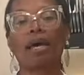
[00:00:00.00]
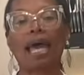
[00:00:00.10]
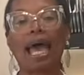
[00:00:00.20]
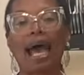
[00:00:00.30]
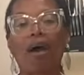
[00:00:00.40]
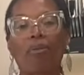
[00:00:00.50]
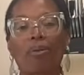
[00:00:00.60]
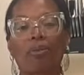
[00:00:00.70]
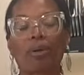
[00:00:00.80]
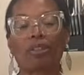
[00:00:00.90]
how
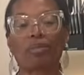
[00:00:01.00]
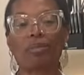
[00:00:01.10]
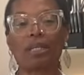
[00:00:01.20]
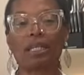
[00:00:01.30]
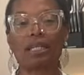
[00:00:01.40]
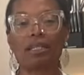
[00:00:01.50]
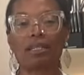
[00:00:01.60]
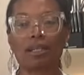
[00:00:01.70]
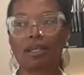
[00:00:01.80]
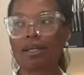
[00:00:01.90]
we want to be
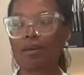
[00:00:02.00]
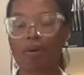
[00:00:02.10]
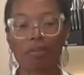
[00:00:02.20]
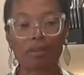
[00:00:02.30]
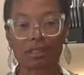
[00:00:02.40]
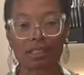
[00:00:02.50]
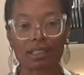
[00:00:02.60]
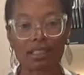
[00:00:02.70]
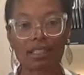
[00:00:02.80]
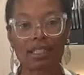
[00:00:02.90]

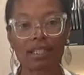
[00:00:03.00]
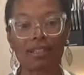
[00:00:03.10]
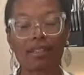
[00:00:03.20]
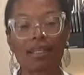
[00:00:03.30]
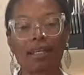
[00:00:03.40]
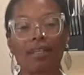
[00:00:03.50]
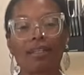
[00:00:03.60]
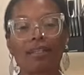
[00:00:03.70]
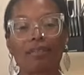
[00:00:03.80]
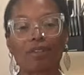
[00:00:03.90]
represented
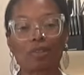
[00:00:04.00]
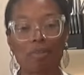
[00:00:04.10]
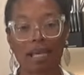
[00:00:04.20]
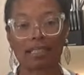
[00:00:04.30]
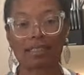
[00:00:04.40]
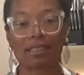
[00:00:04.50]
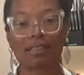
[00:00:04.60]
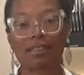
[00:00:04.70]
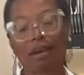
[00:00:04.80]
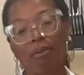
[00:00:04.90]
in the
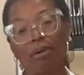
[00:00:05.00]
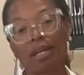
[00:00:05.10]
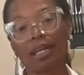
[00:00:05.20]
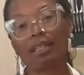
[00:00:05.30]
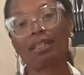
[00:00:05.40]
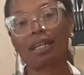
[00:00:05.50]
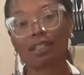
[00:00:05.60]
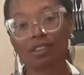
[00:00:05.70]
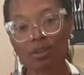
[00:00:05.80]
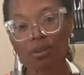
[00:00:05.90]
space that we're in
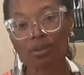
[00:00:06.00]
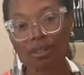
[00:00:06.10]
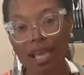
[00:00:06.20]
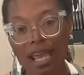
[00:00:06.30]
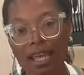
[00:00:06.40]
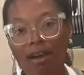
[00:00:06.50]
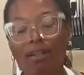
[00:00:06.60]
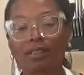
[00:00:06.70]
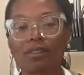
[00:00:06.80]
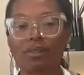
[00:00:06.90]
a certain day,
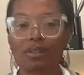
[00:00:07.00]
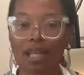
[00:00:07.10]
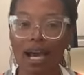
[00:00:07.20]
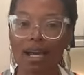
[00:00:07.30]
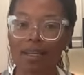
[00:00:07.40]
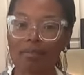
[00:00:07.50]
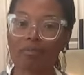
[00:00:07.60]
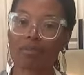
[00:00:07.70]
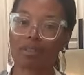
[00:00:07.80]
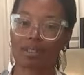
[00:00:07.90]
on a certain time.
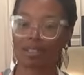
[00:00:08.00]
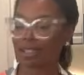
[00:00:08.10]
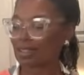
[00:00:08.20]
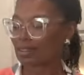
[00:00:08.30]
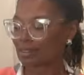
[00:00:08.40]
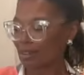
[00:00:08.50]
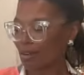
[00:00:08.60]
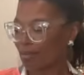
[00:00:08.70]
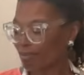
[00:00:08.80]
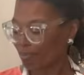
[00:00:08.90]
So